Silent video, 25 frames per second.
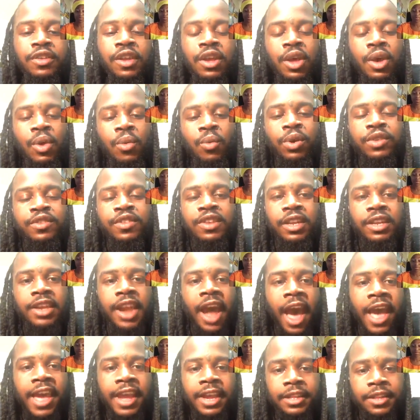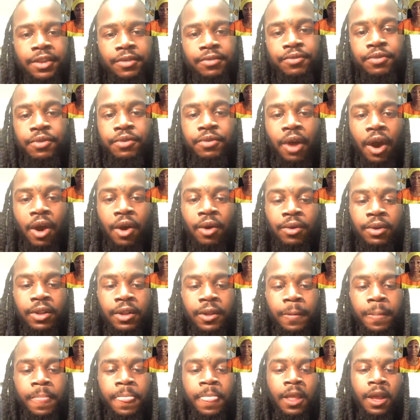was the diet, the fruit only.
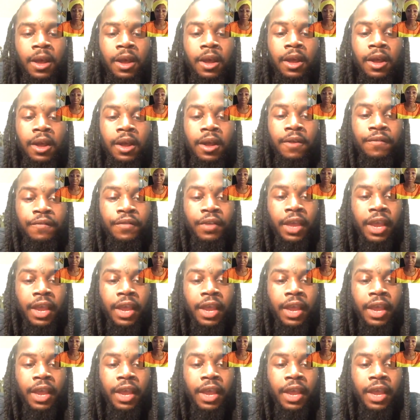For